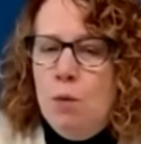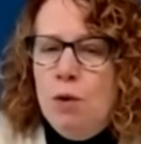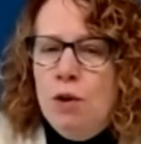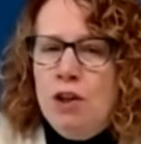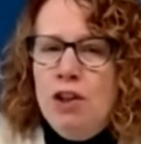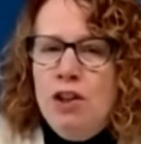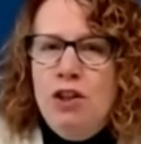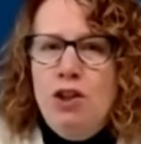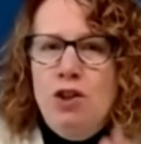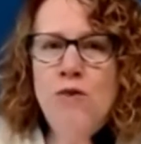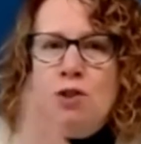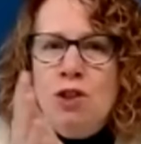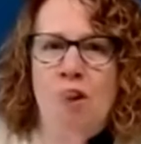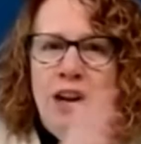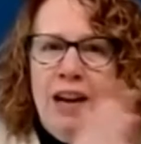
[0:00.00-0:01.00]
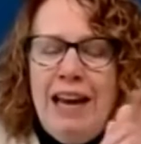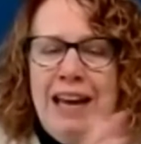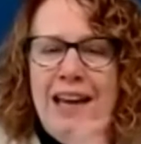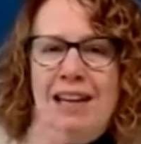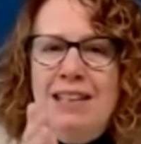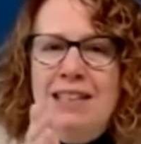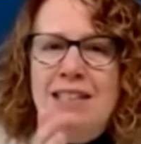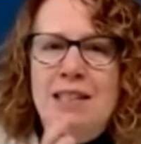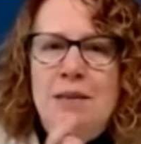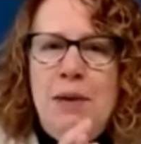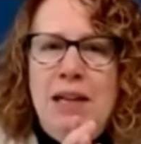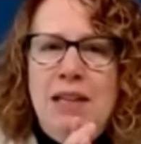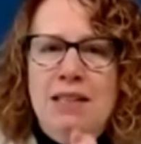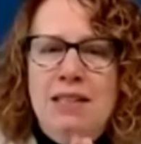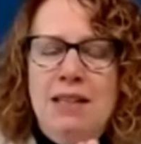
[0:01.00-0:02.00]
We're going to use our hands to
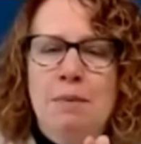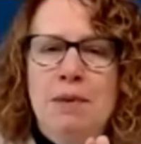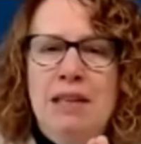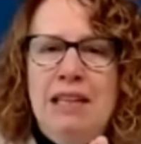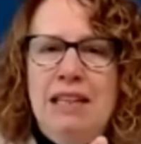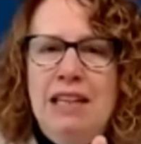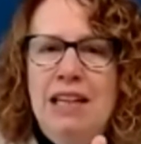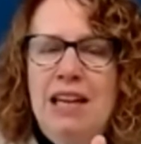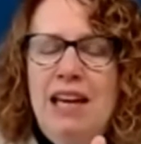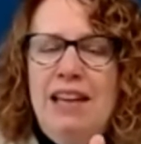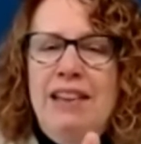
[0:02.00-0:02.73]
make something